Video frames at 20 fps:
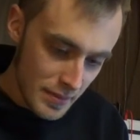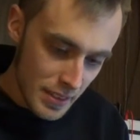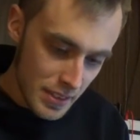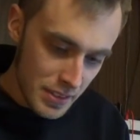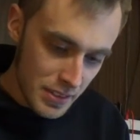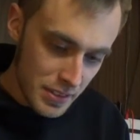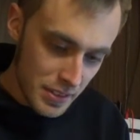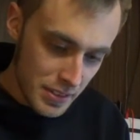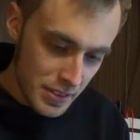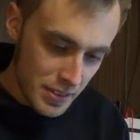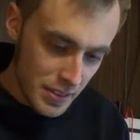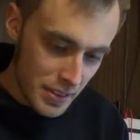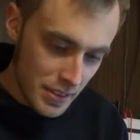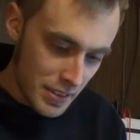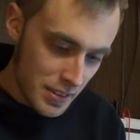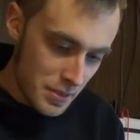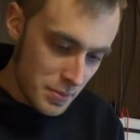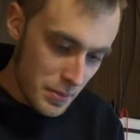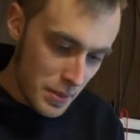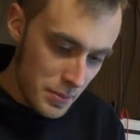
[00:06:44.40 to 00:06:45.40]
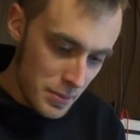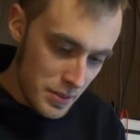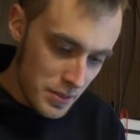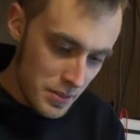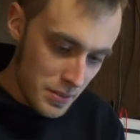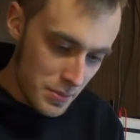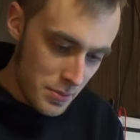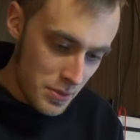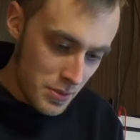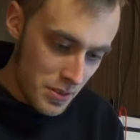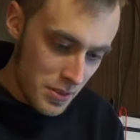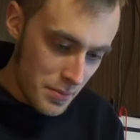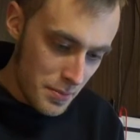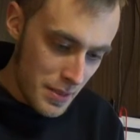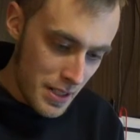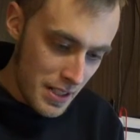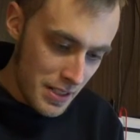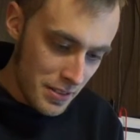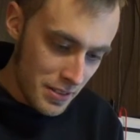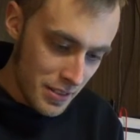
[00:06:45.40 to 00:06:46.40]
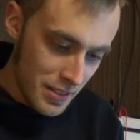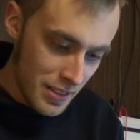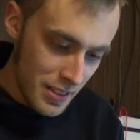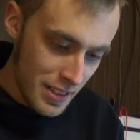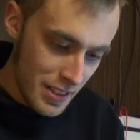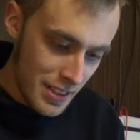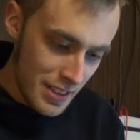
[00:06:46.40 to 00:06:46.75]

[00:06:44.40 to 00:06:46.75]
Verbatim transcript: This looks like this might be some sort of manual.